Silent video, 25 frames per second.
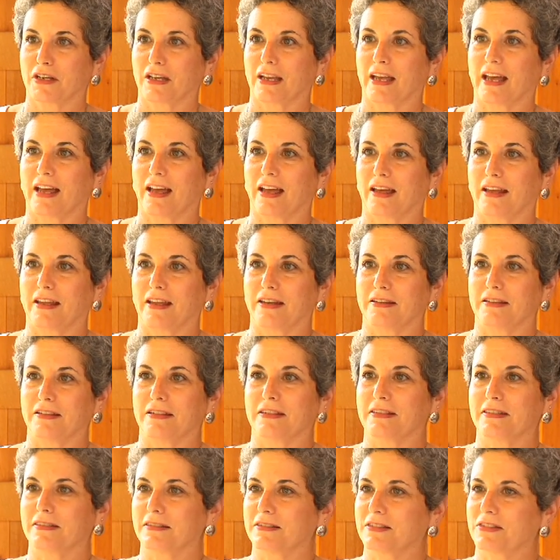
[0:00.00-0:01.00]
And
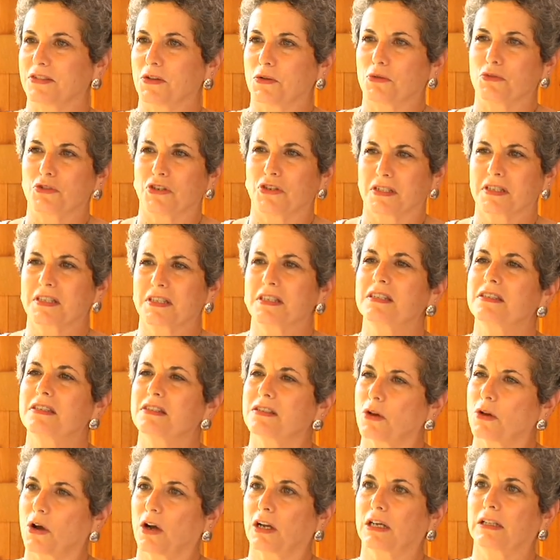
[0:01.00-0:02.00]
so just
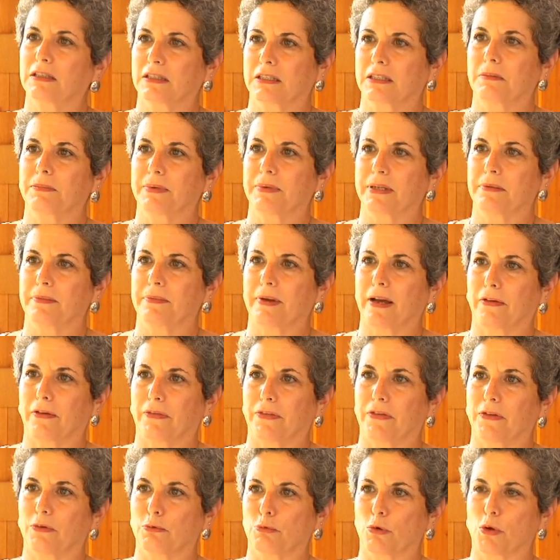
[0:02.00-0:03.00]
talk a little bit about
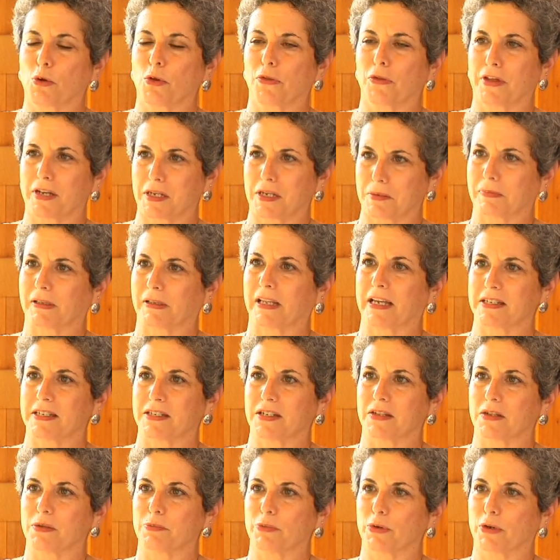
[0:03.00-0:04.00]
the role that it plays in
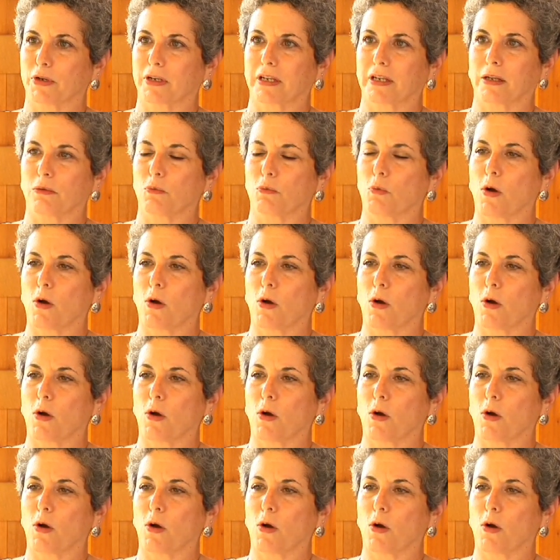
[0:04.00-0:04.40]
the book and